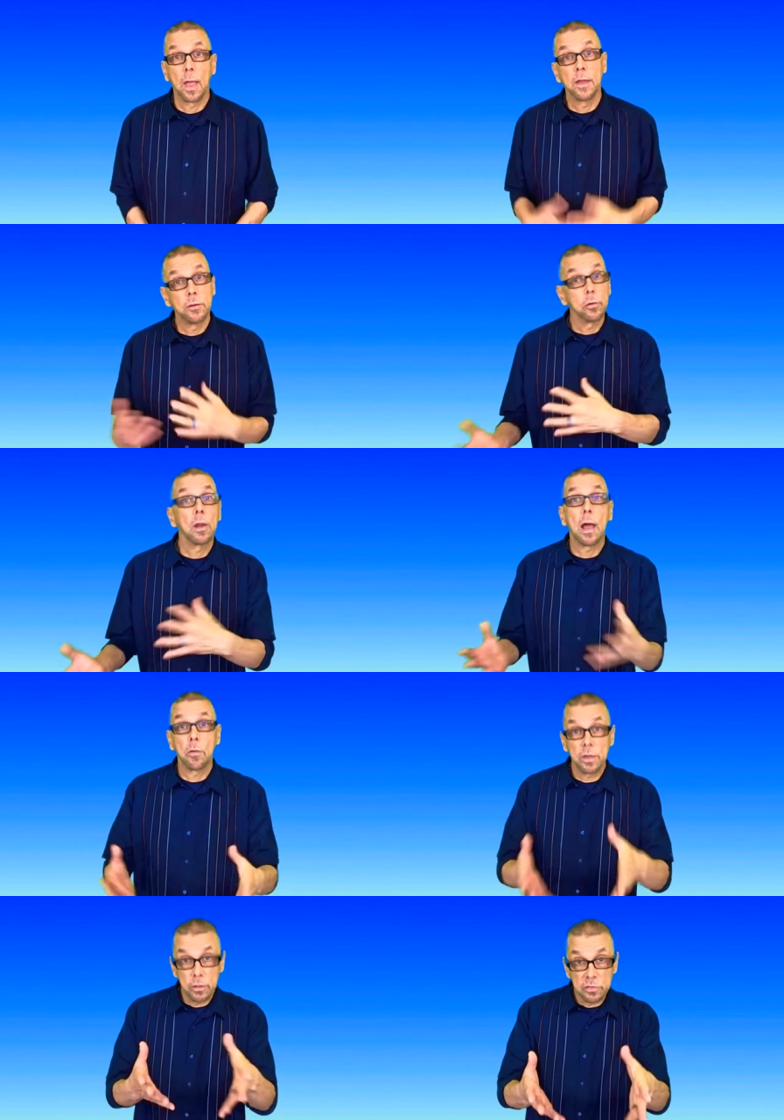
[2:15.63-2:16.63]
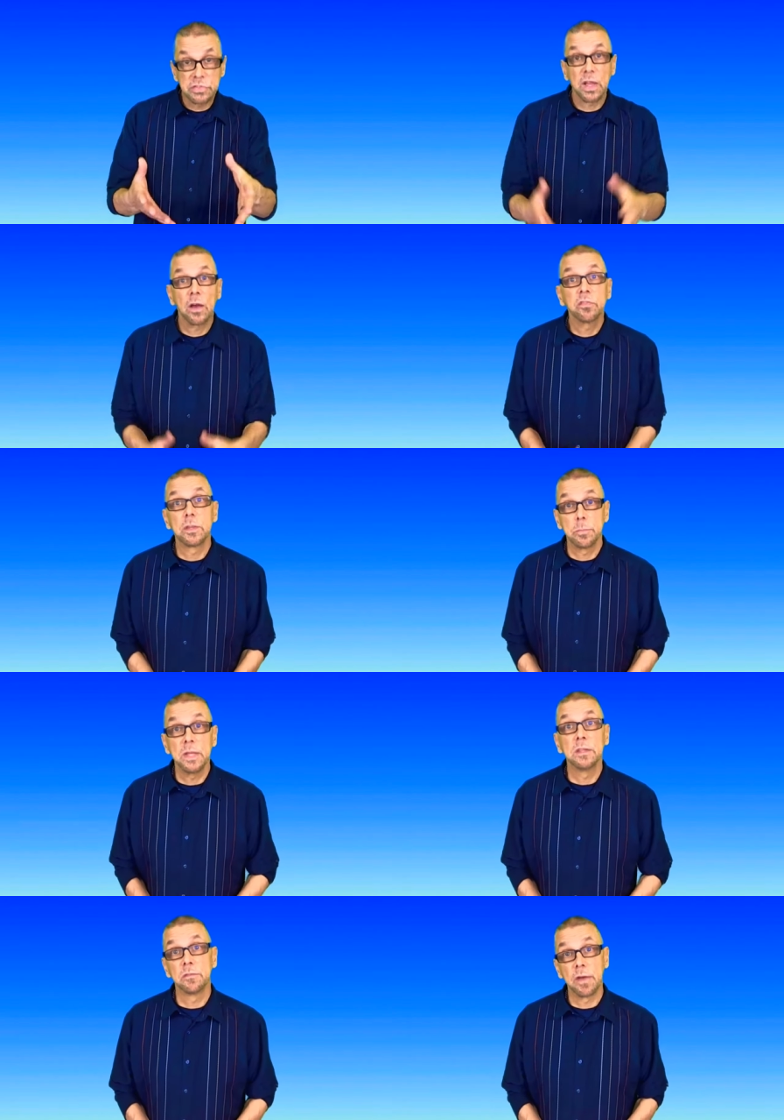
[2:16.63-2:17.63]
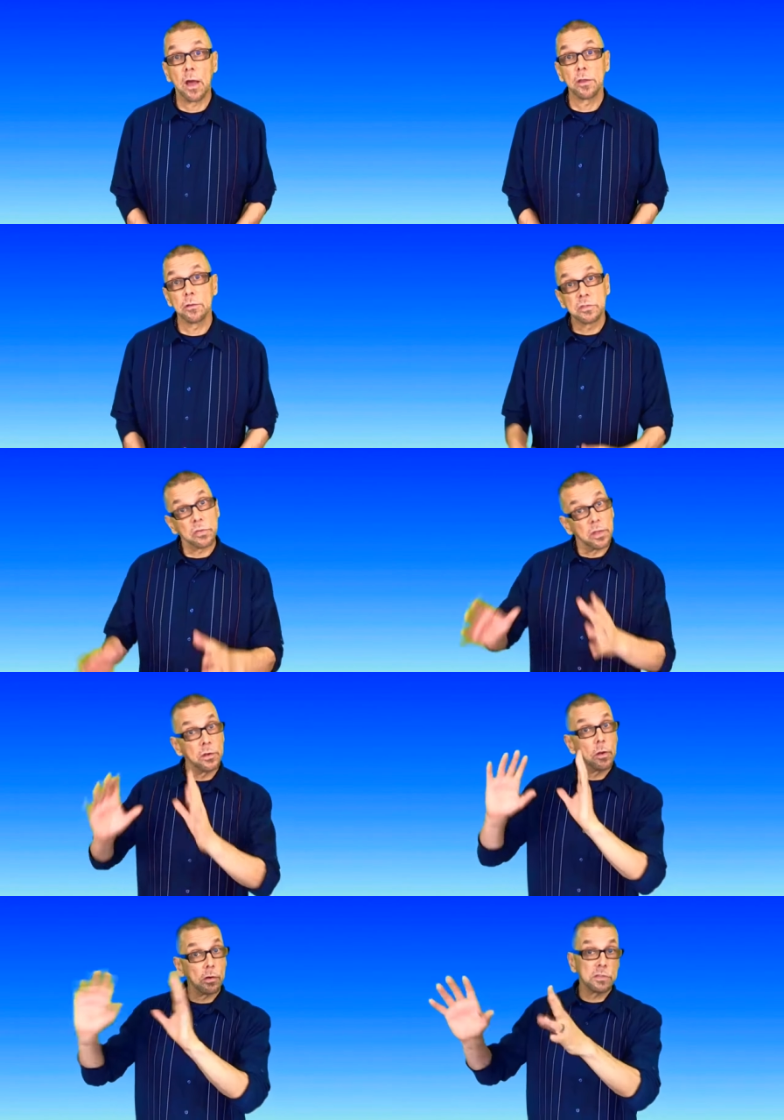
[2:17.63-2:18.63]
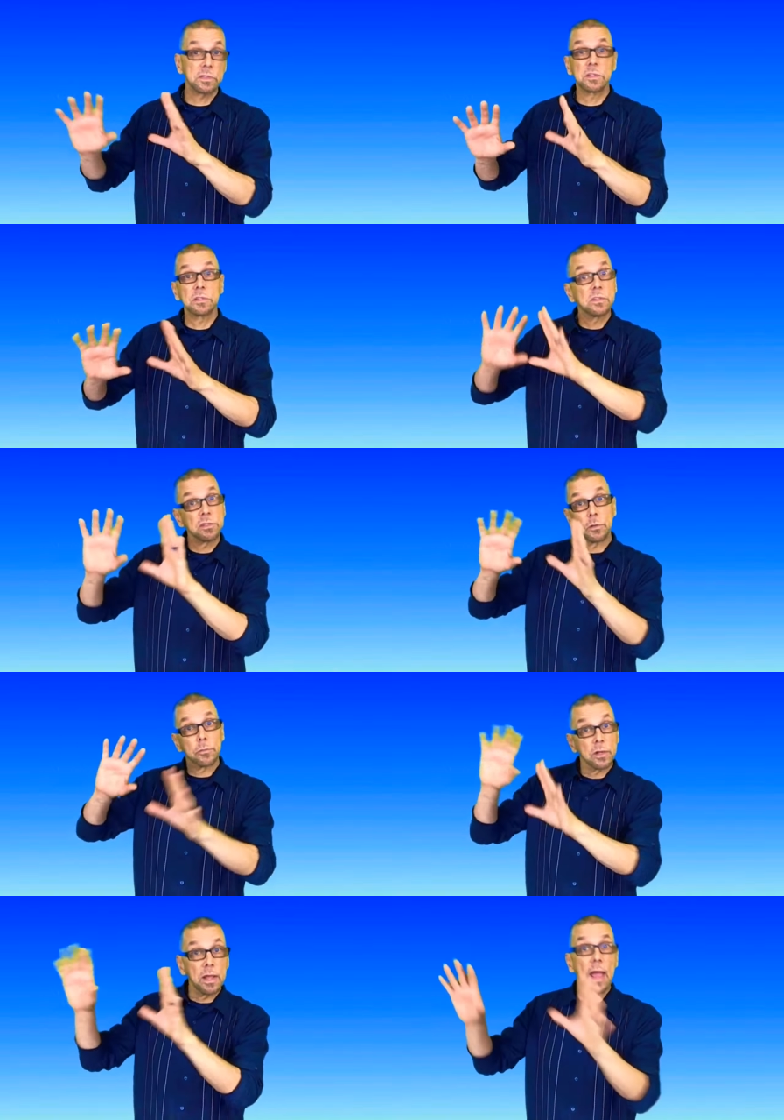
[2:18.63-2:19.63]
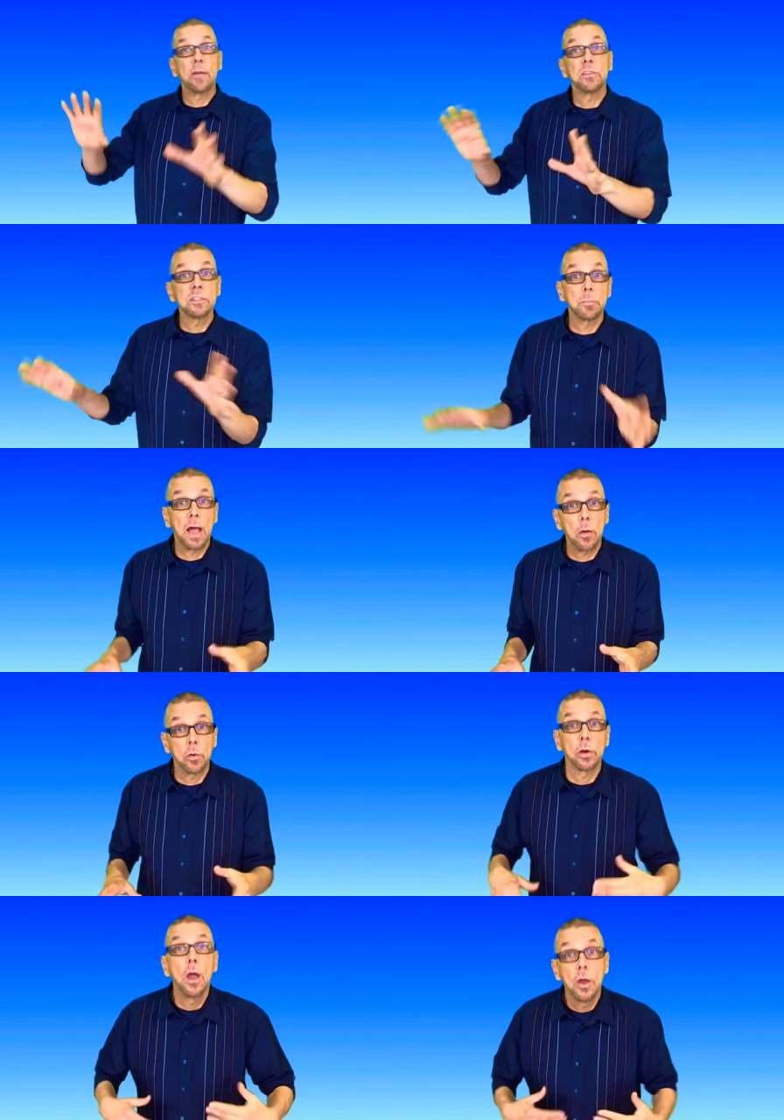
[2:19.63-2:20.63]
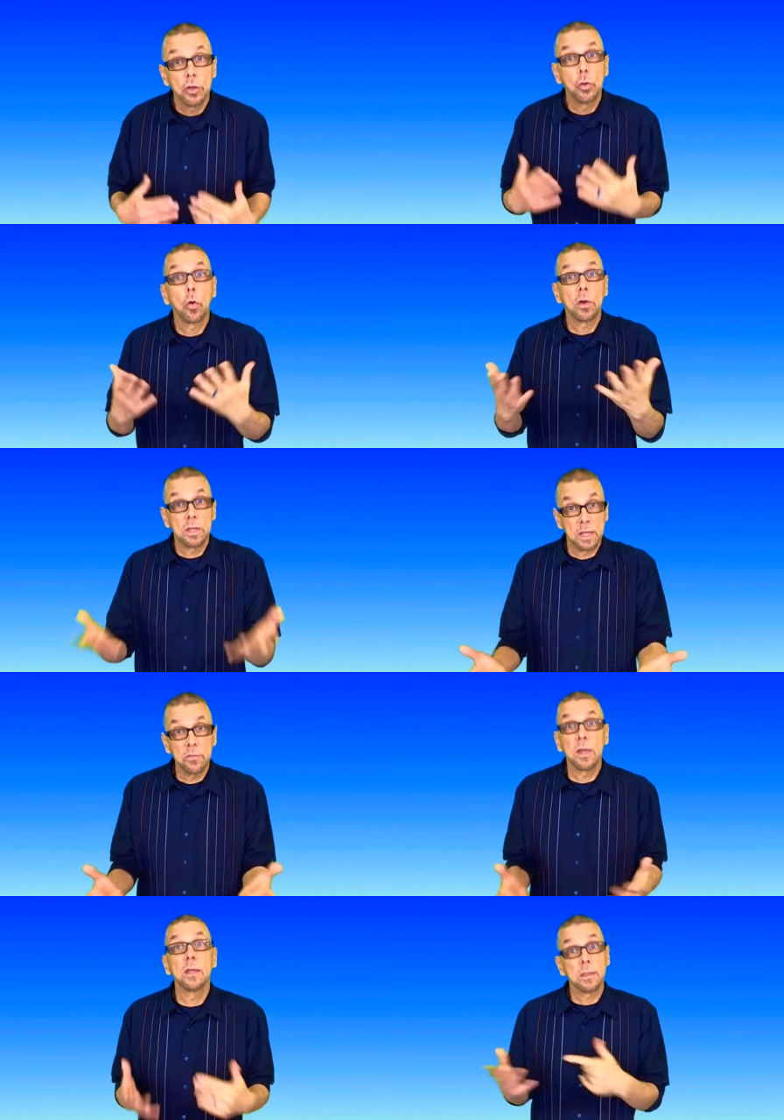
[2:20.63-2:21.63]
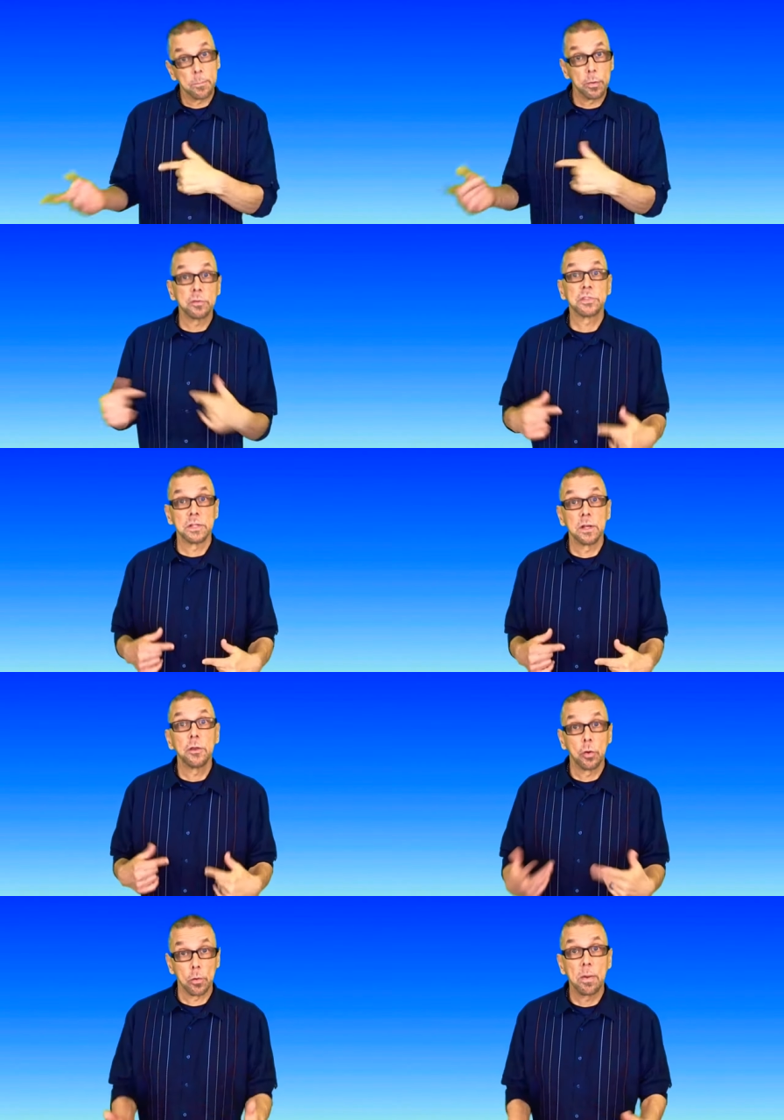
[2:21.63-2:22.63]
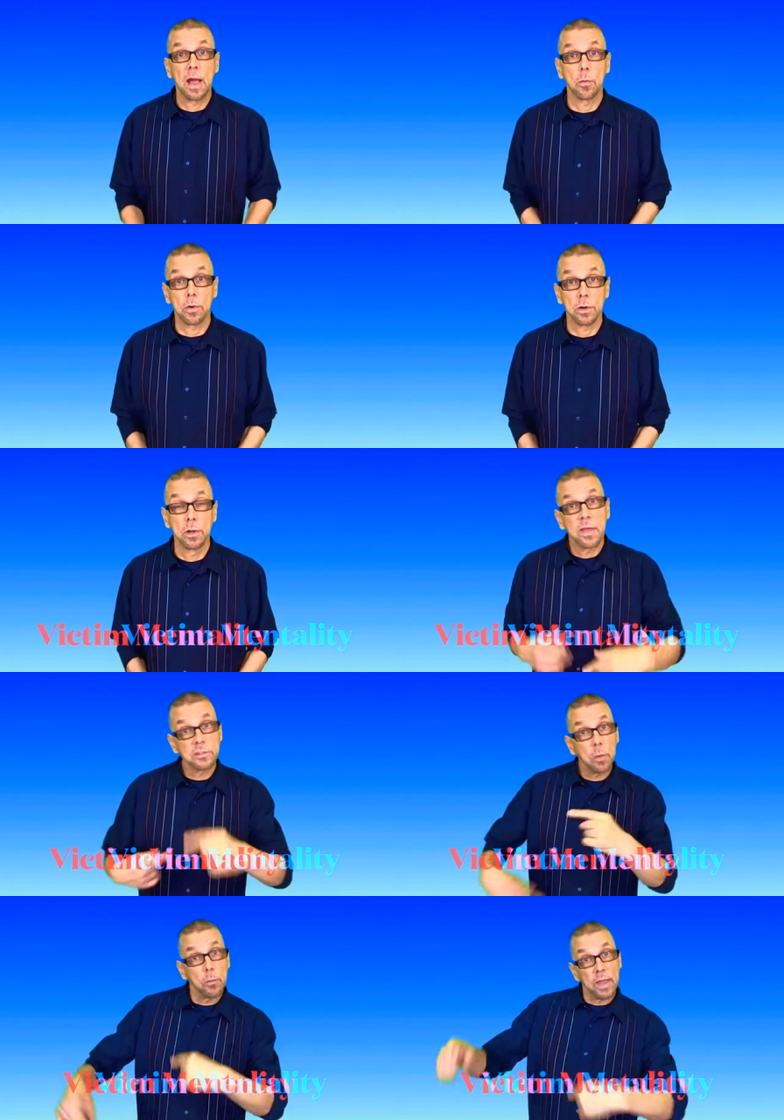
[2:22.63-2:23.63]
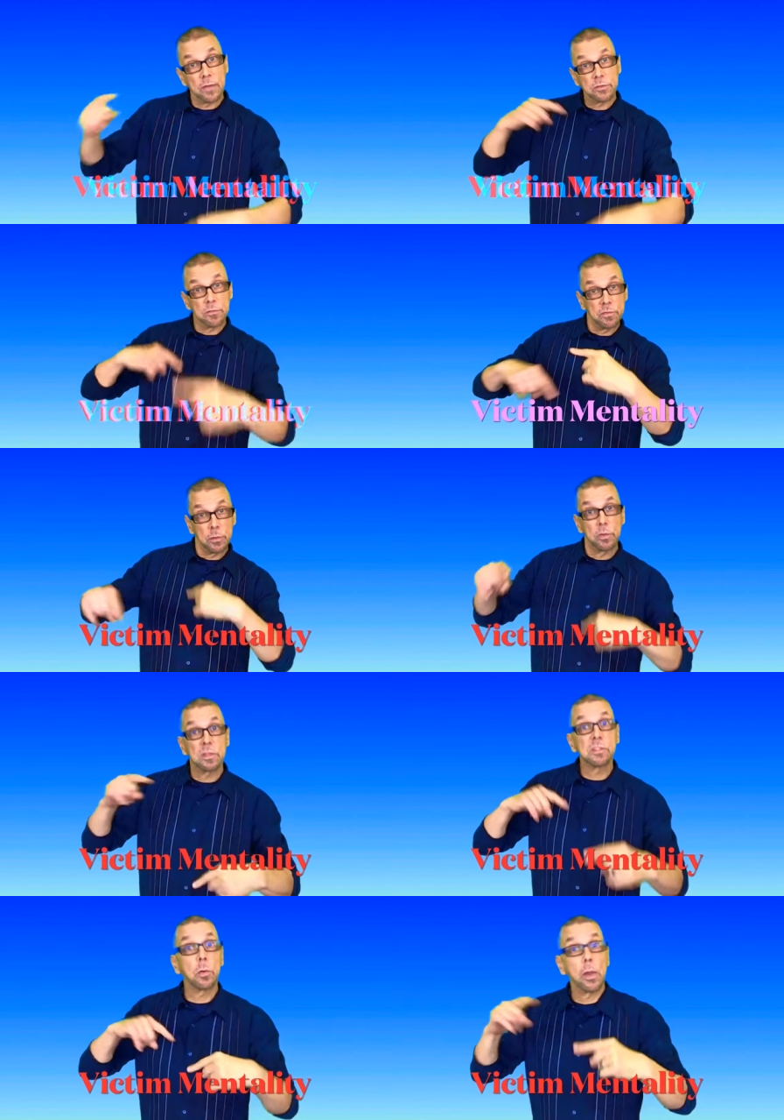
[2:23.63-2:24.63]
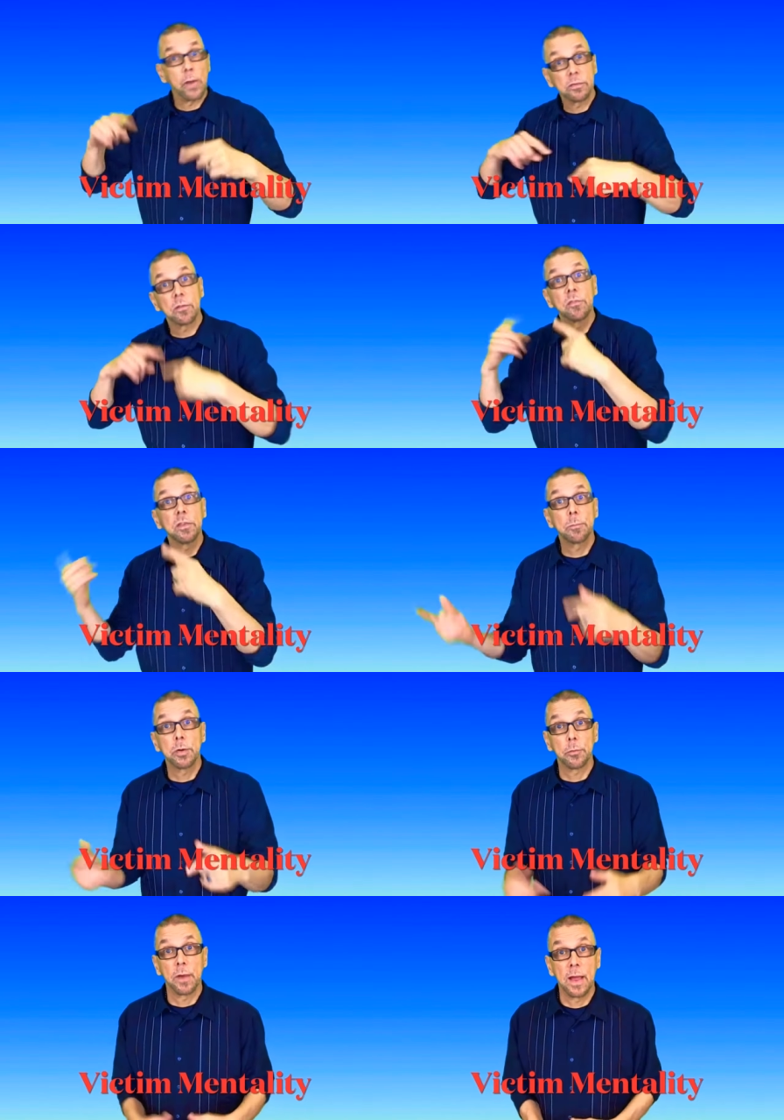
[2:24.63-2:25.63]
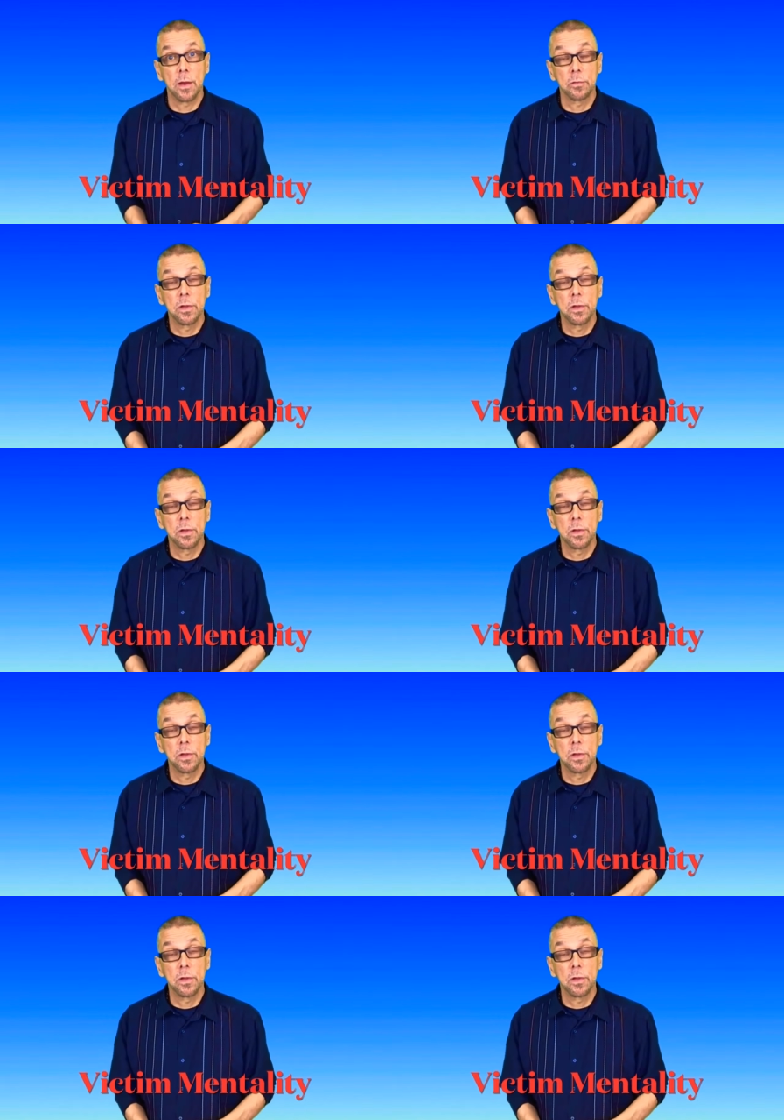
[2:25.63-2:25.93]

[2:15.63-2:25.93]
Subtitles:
and you're allowing yourself to be devalued. So the narcissist doesn't really have this power. You're giving the person your power. That's why we have to view it this way. We have to flip it around